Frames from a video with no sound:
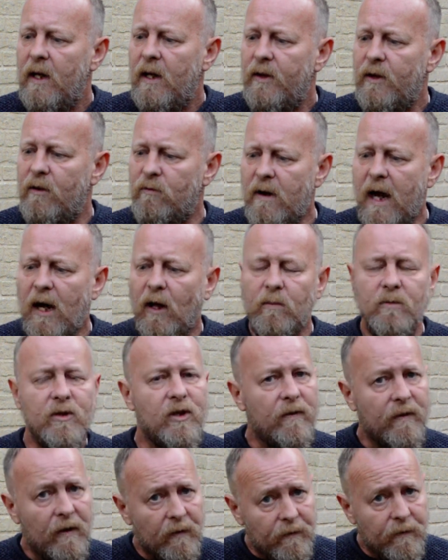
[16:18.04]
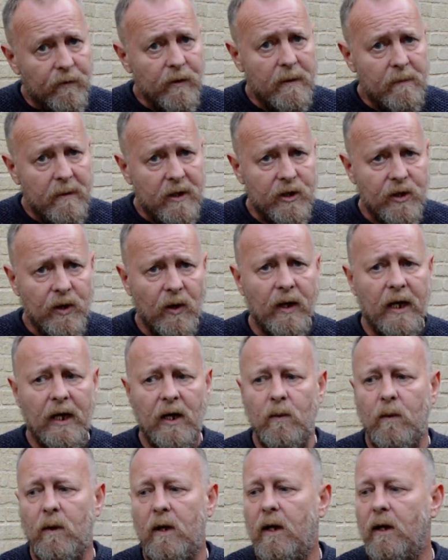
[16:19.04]
realms of the
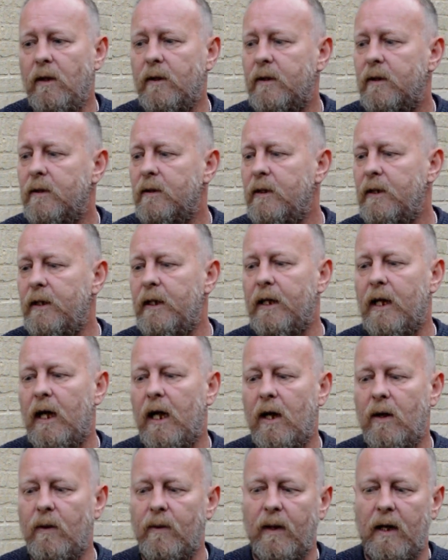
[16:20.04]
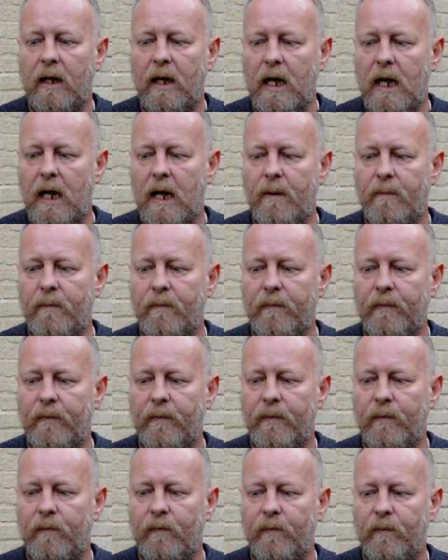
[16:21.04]
Freemasonic world, you know,
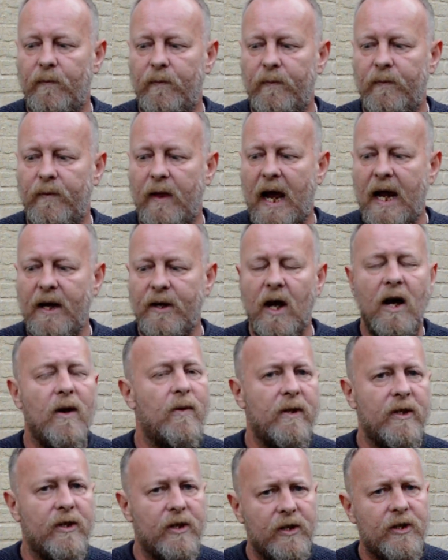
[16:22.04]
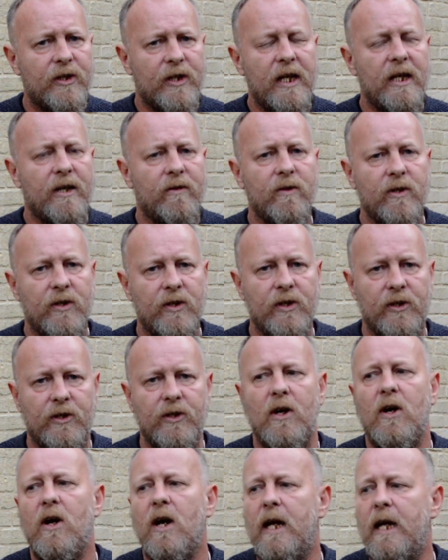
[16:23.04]
they're known as a secret
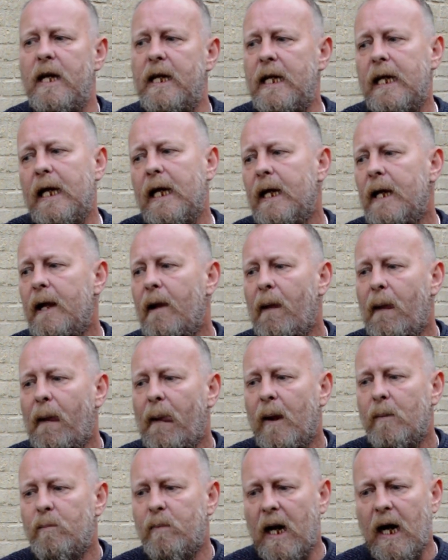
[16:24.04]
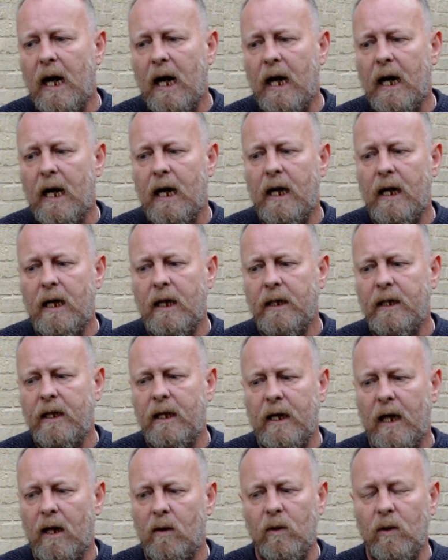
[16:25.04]
society, but, you
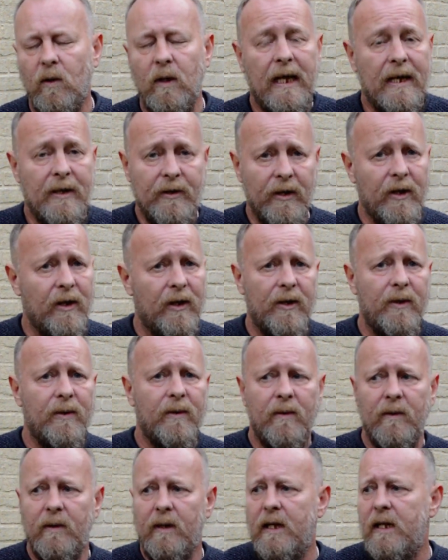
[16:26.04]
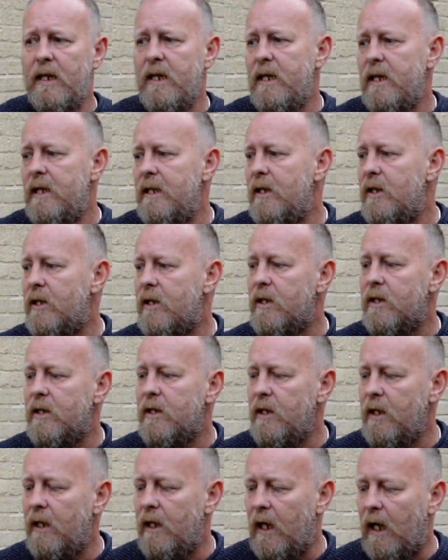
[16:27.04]
know, all they do is,
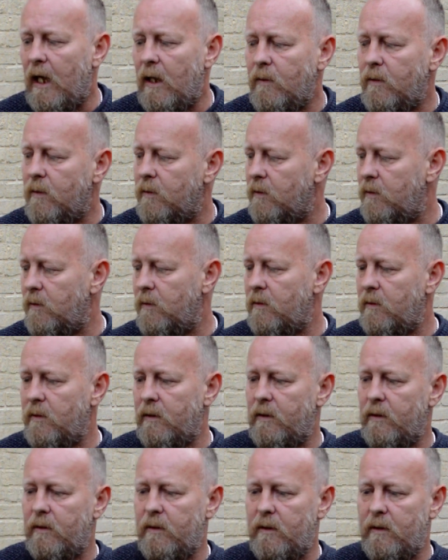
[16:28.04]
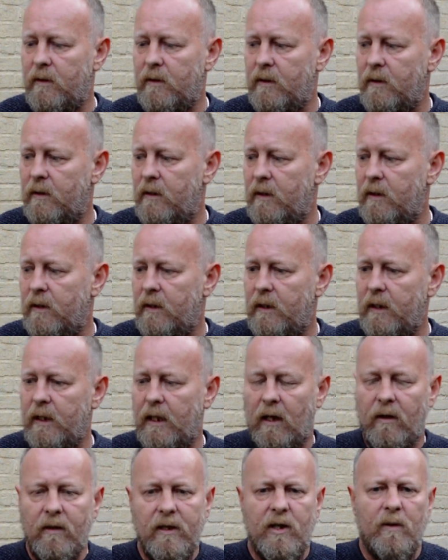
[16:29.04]
you know,
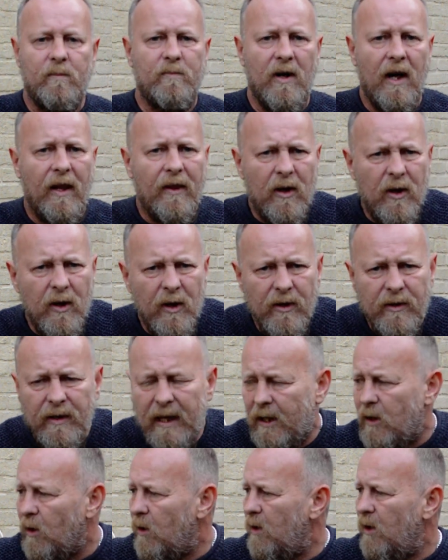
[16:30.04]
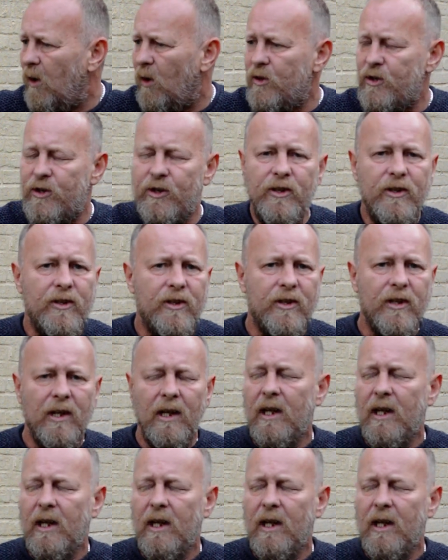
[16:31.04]
it's a brotherhood. They've got lodges,